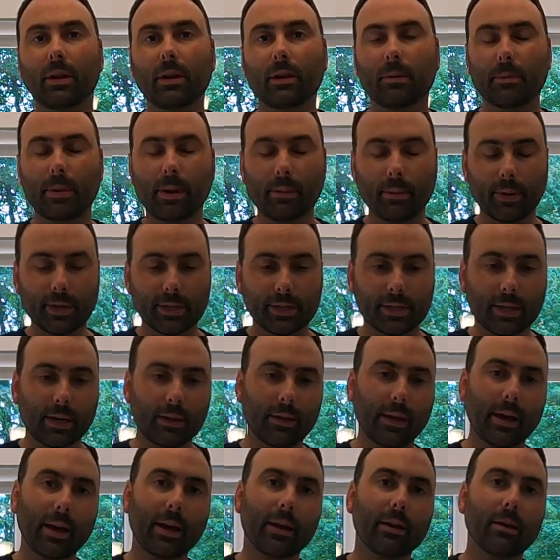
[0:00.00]
You'll be able to see
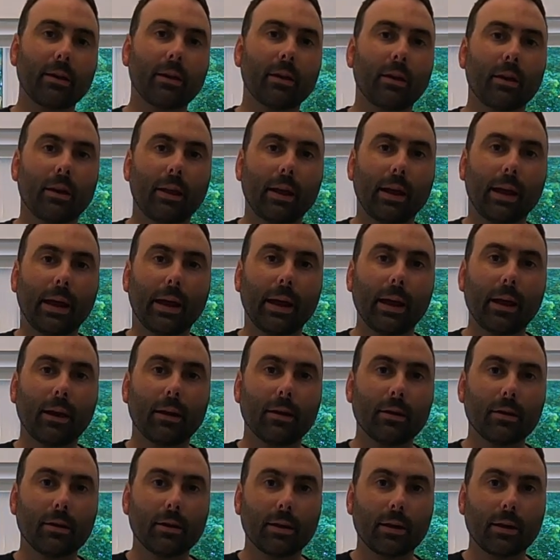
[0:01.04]
that, and